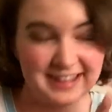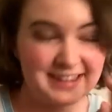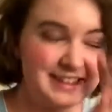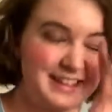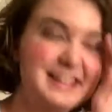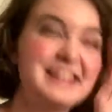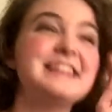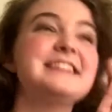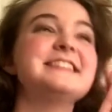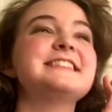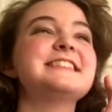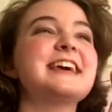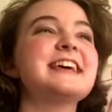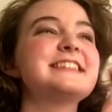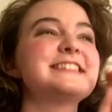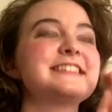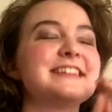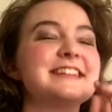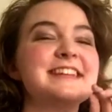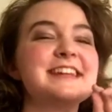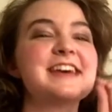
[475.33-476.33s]
And then he
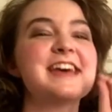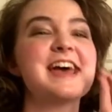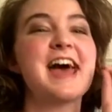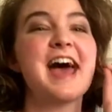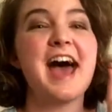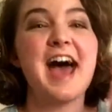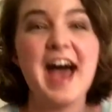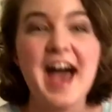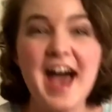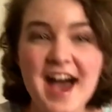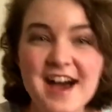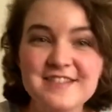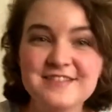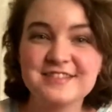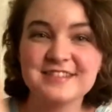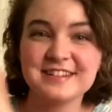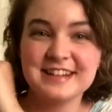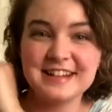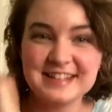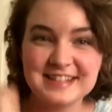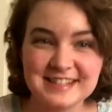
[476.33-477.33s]
says it
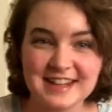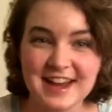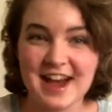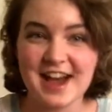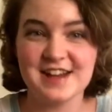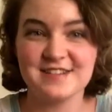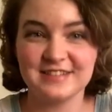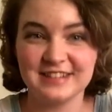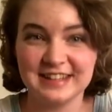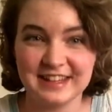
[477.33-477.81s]
every time